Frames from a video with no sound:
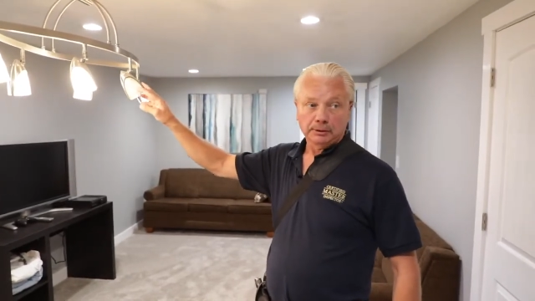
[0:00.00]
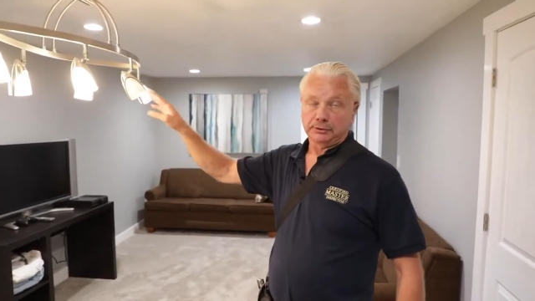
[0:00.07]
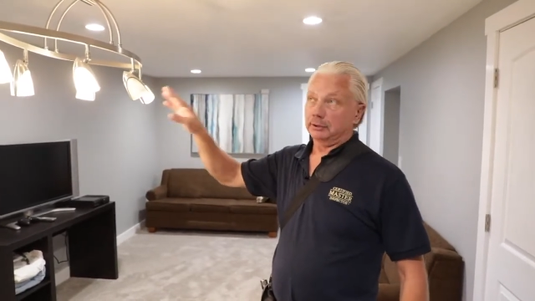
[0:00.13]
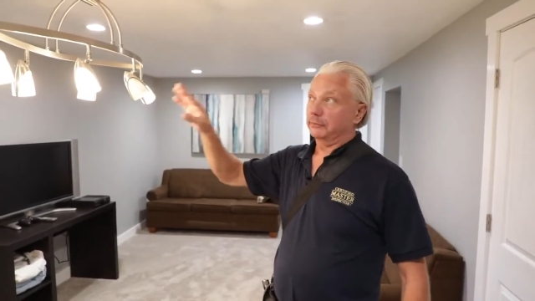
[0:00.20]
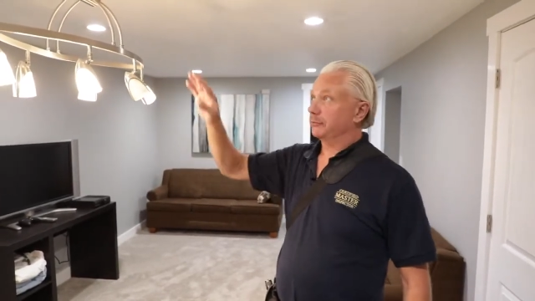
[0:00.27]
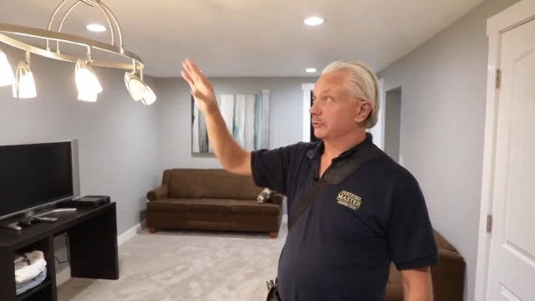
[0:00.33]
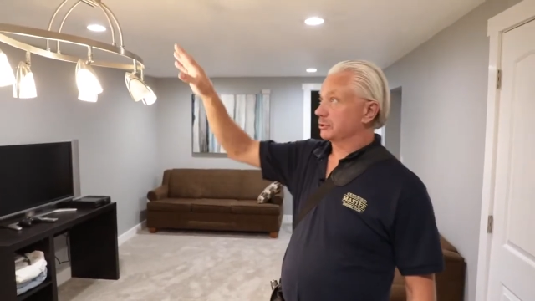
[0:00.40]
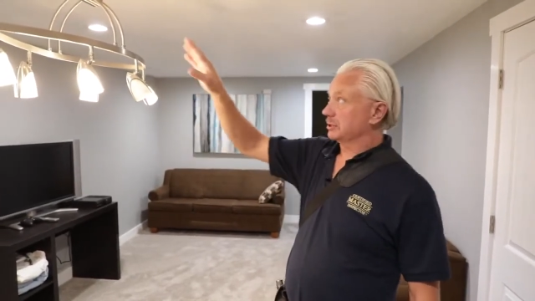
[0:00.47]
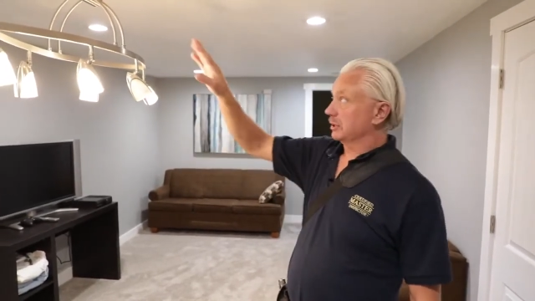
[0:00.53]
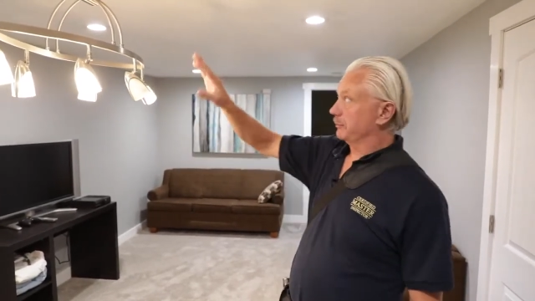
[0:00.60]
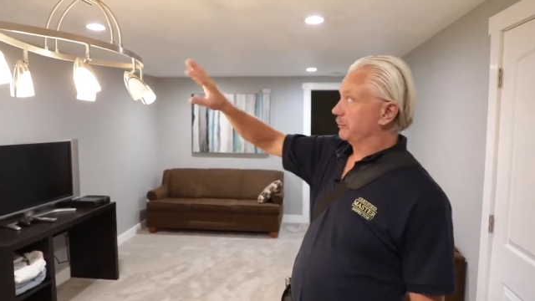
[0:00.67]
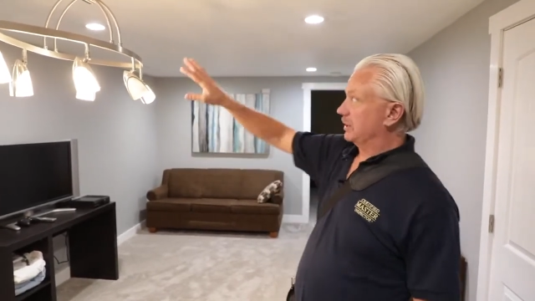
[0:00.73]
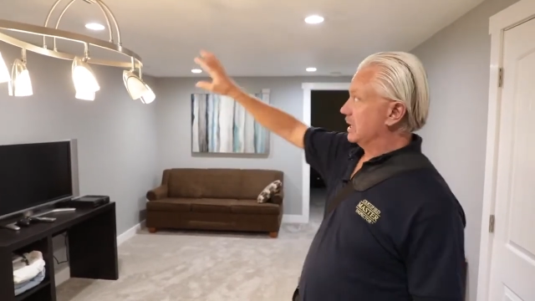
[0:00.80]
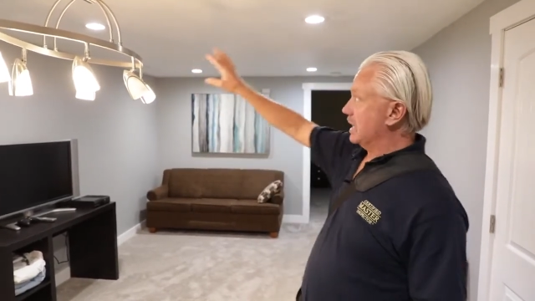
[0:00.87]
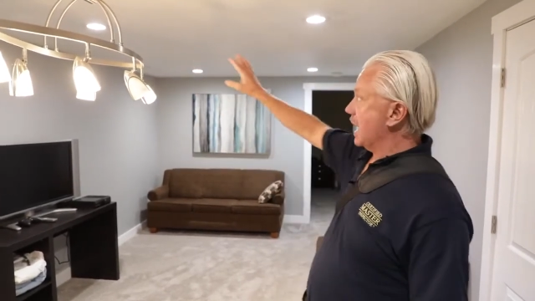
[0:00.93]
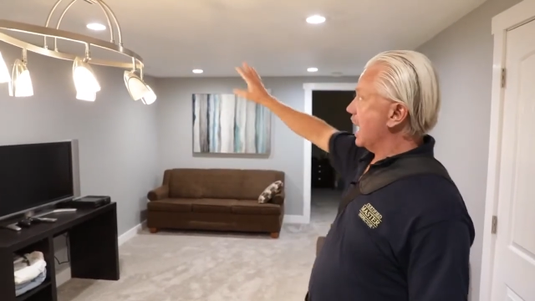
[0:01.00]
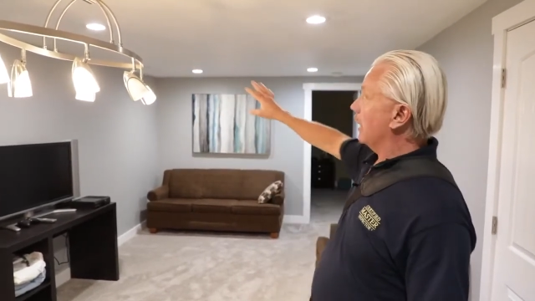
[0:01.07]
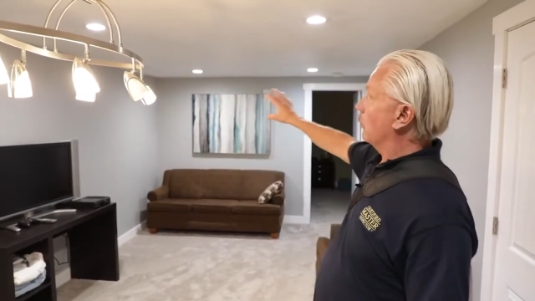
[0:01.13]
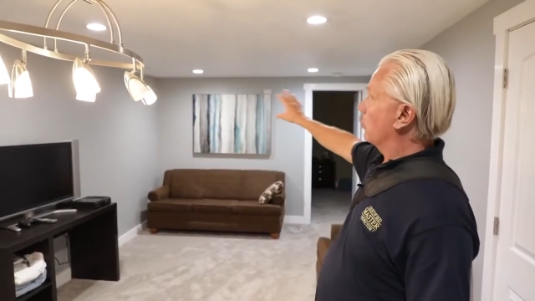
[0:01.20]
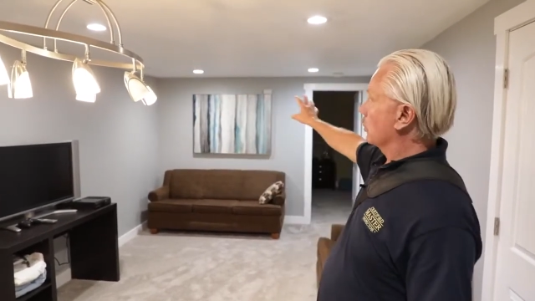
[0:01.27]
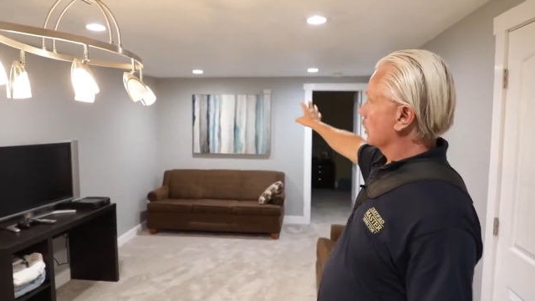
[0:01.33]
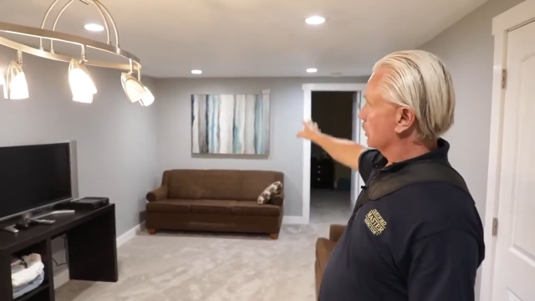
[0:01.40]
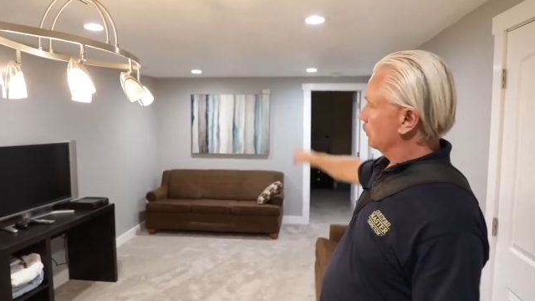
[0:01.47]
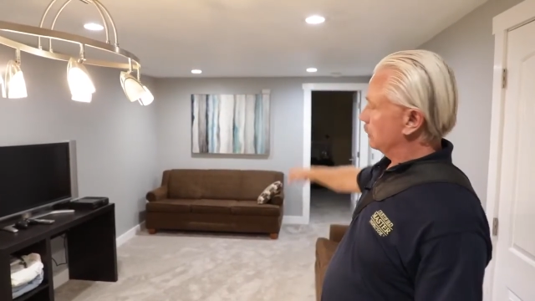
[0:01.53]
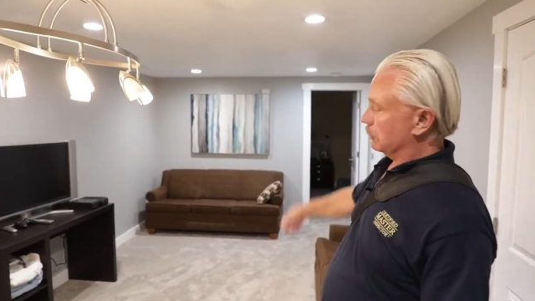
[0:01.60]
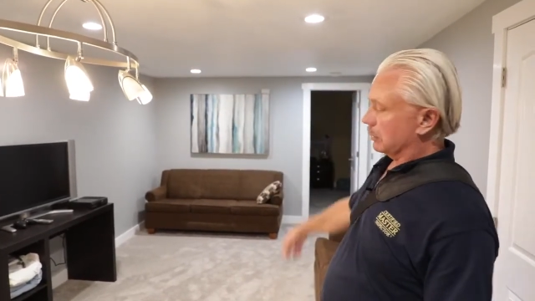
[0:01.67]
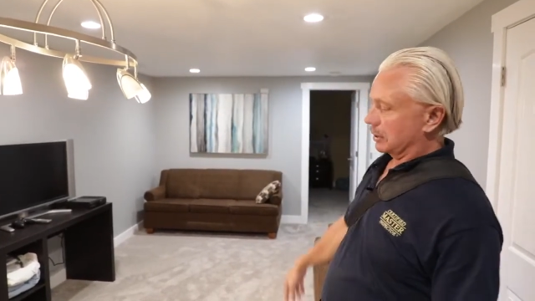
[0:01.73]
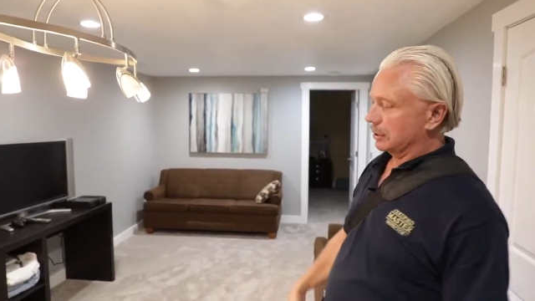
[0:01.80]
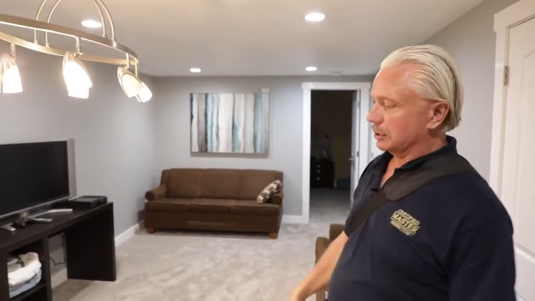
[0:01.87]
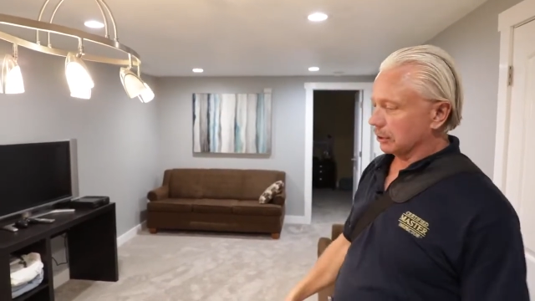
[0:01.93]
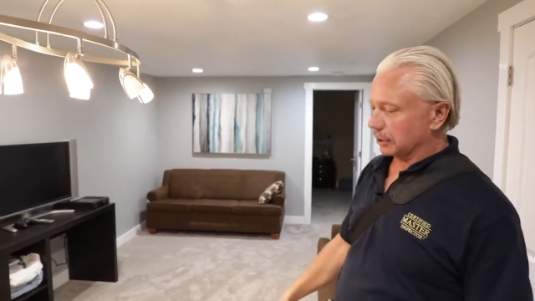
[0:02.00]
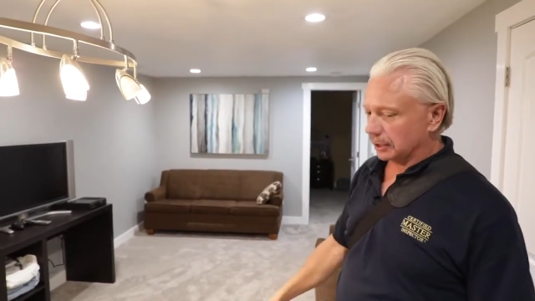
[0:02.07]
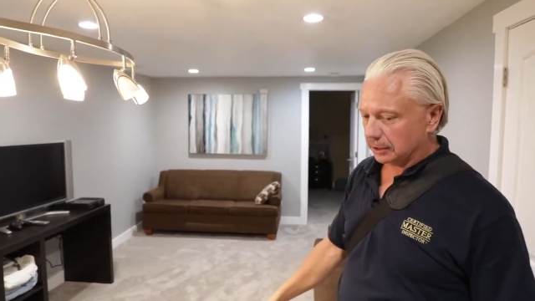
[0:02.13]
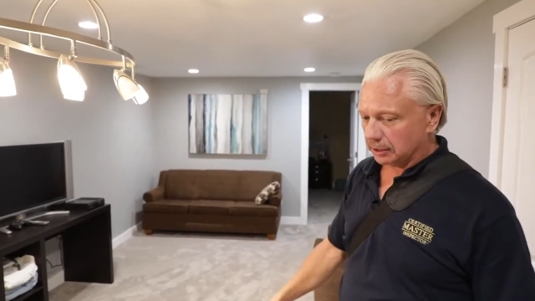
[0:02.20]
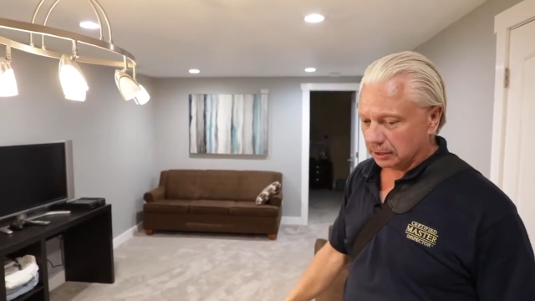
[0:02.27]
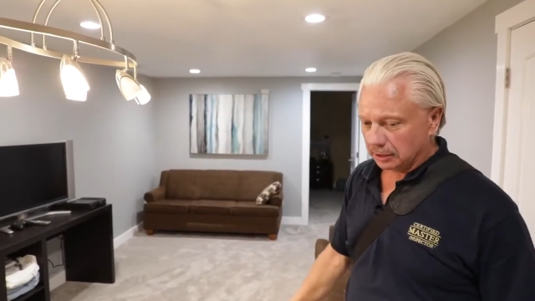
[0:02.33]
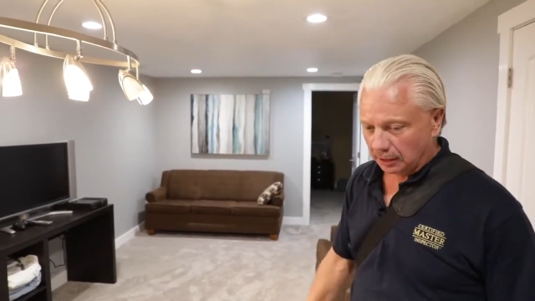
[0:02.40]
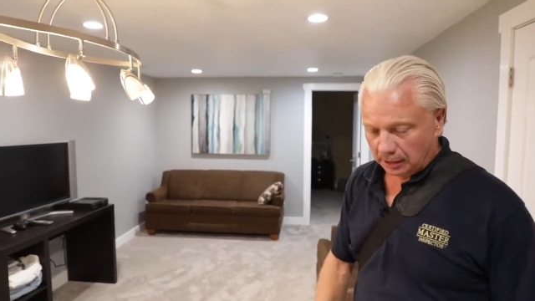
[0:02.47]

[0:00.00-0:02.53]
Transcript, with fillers: So if there's something not working, we want to note it.